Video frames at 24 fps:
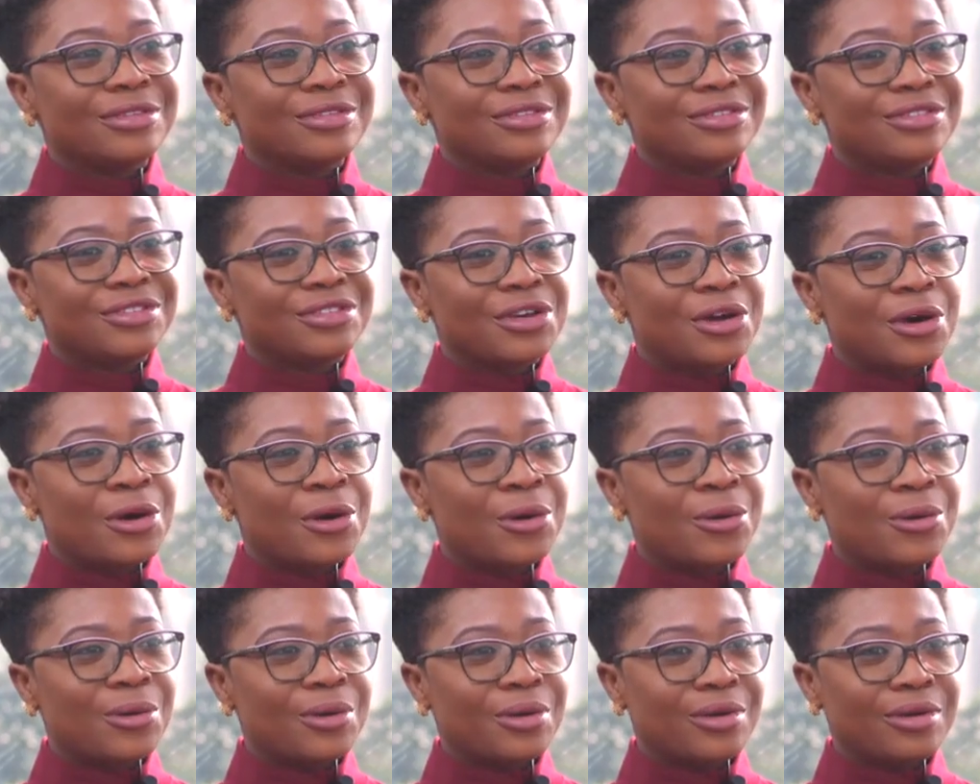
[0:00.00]

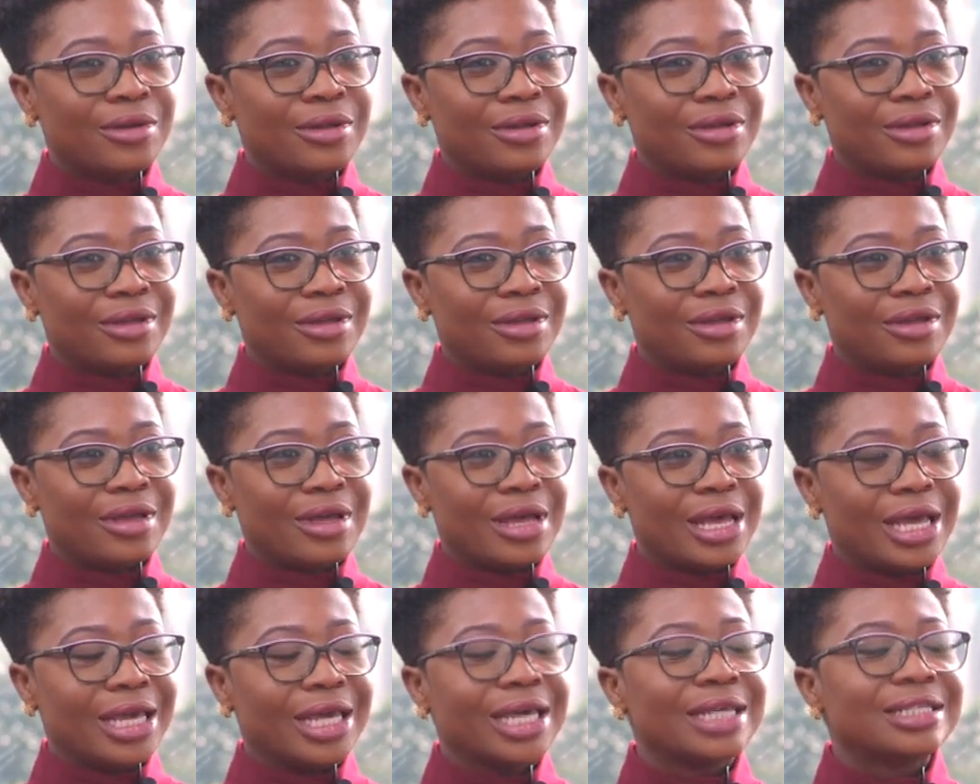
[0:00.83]
so
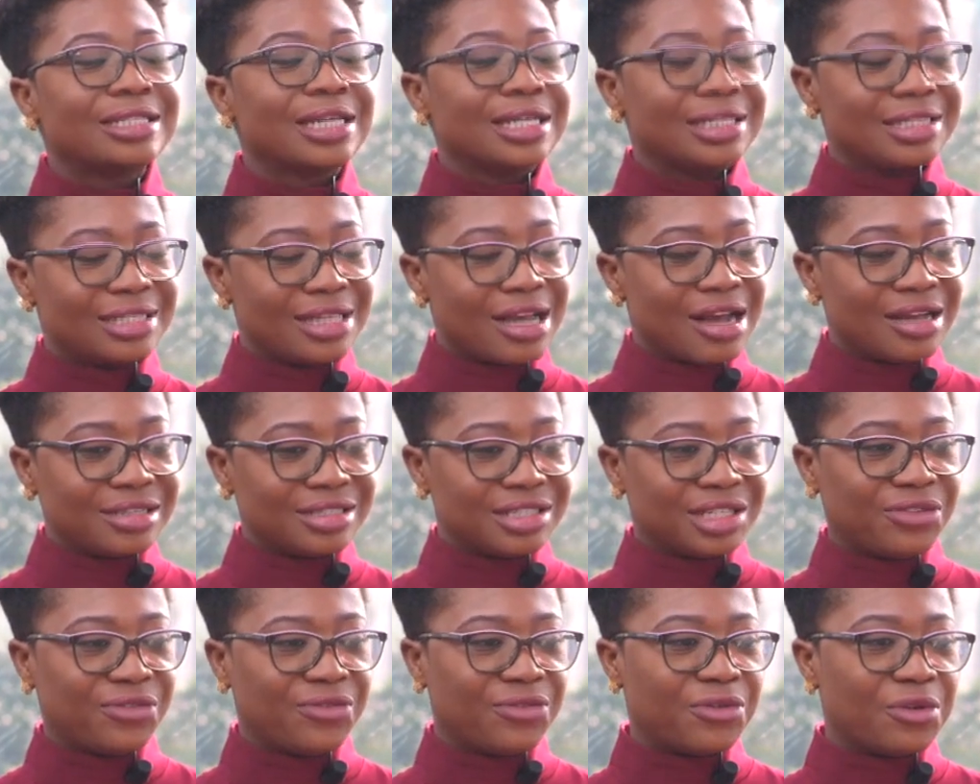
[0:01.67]
I guess I
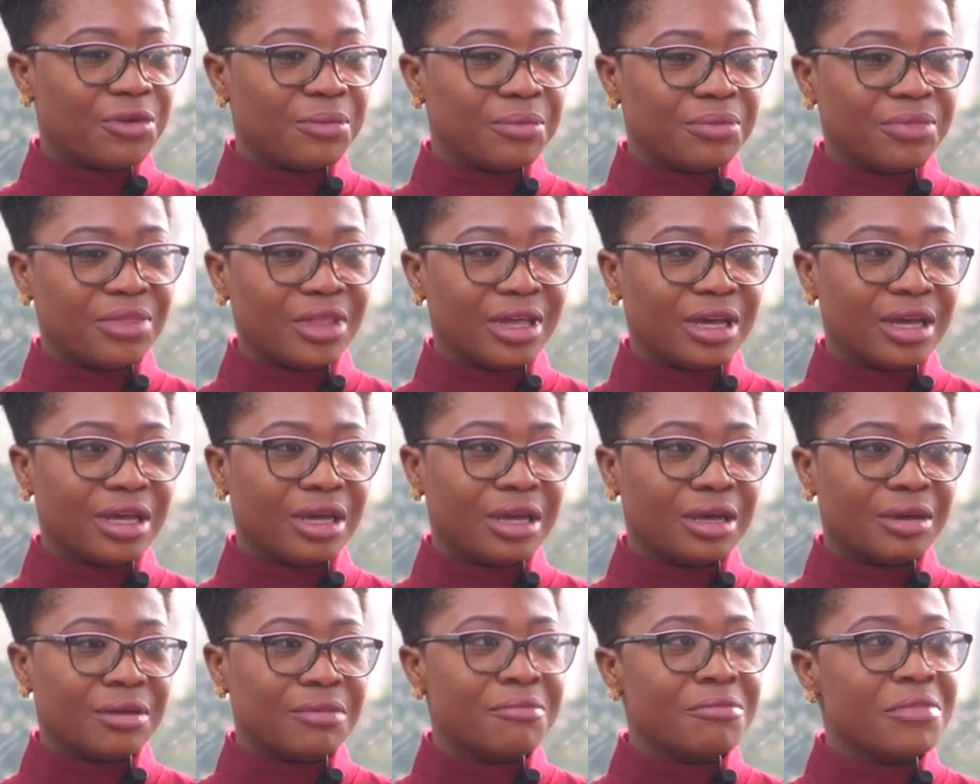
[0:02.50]
started from
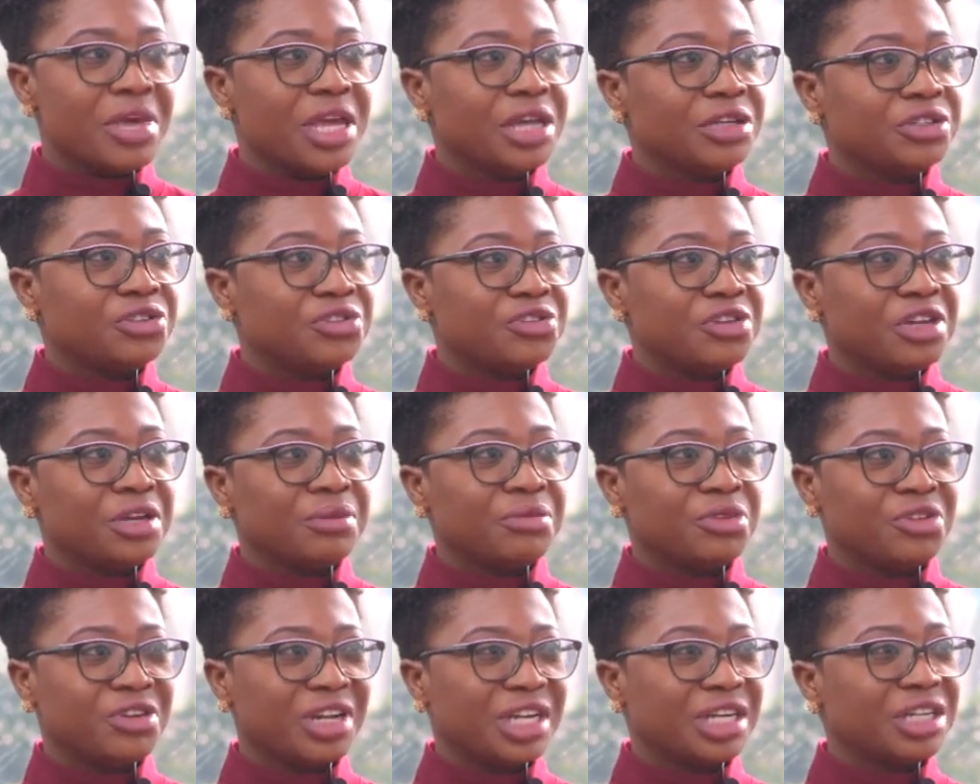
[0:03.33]
the
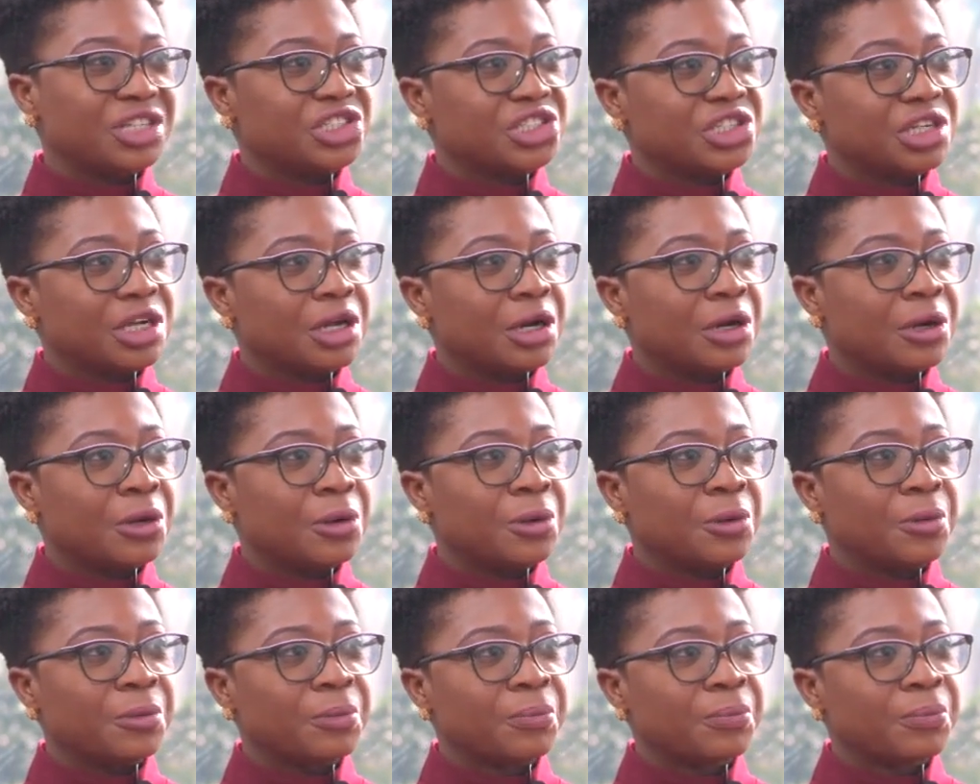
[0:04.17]
mainstream
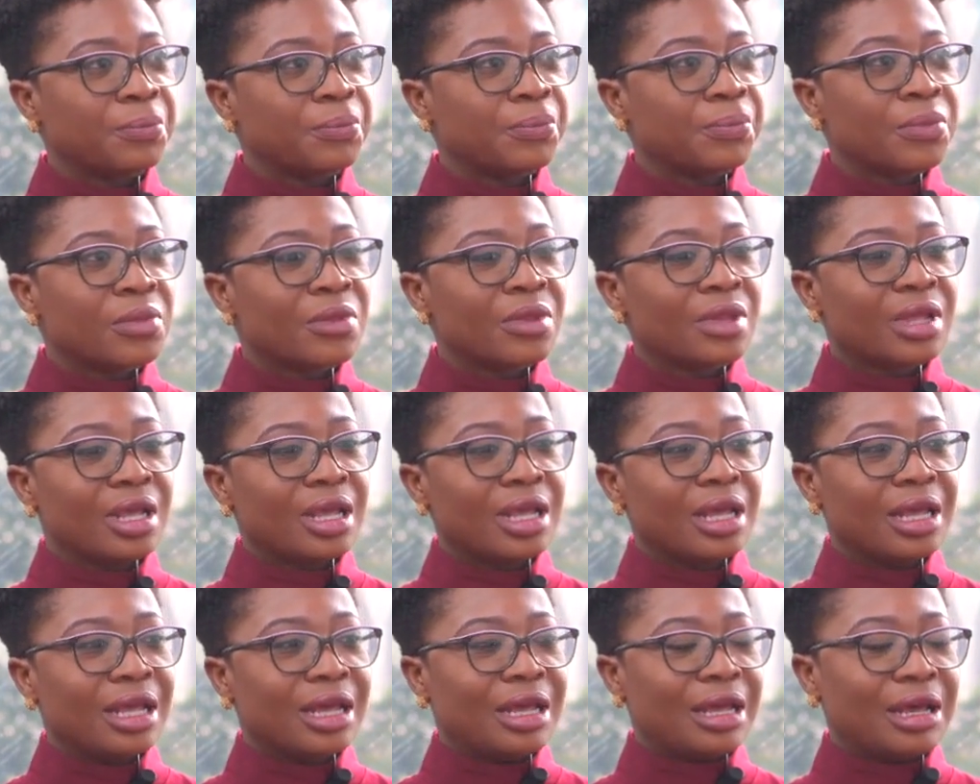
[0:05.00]
traditional
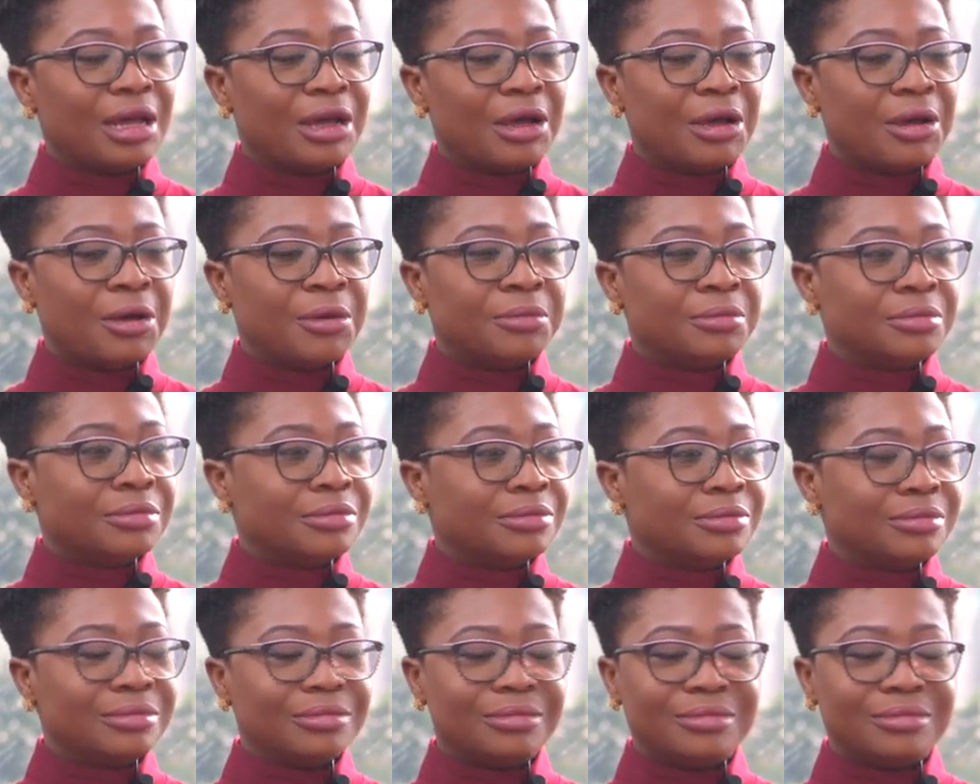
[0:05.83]
um,